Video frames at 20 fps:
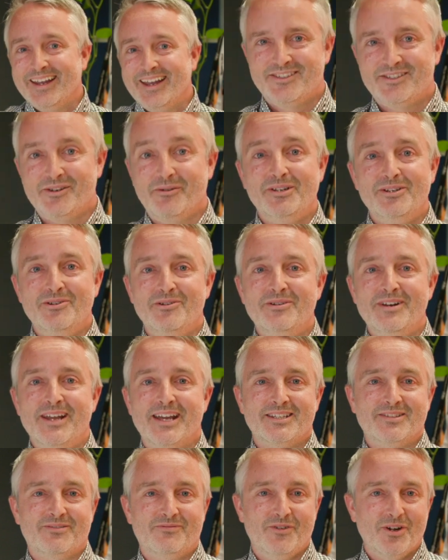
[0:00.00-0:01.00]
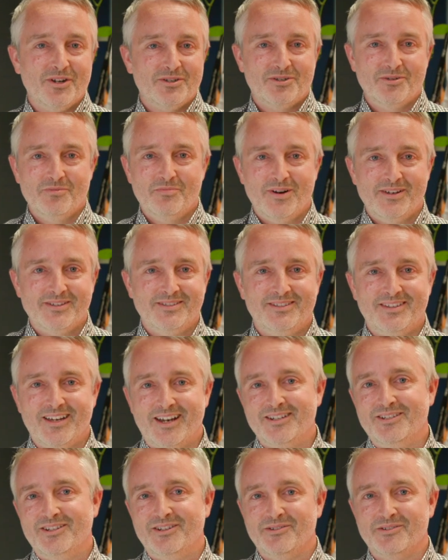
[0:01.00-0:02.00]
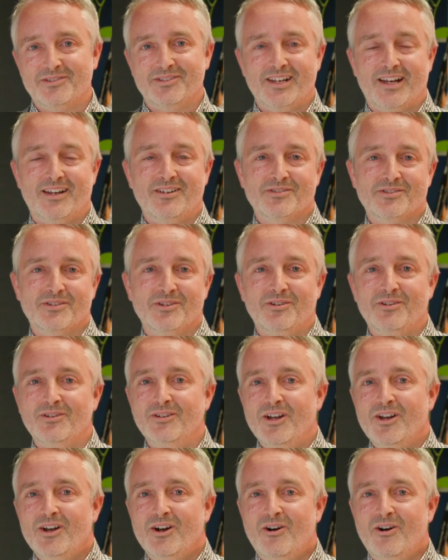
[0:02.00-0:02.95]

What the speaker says: So in your next virtual presentation or sales call,